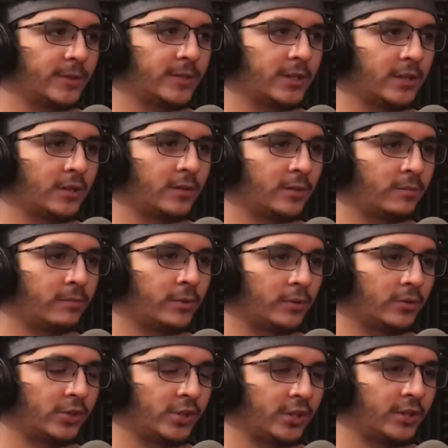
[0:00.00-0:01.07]
like a load of
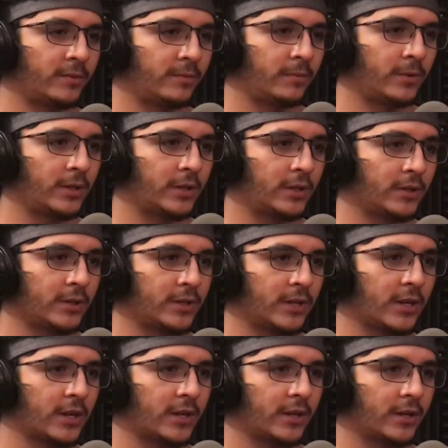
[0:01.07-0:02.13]
bullshit to me. This
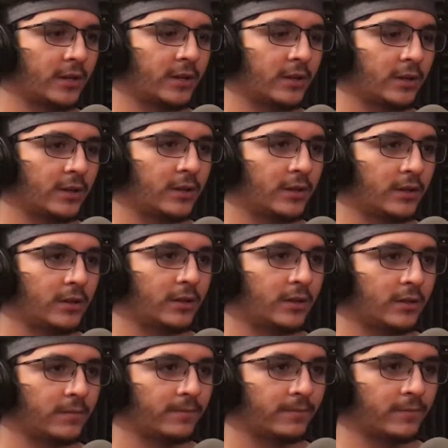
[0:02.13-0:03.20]
guy,
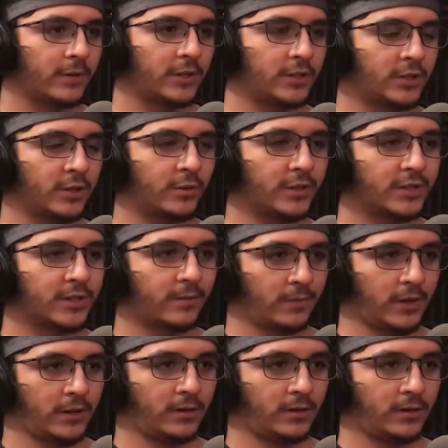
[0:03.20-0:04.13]
he's doing something.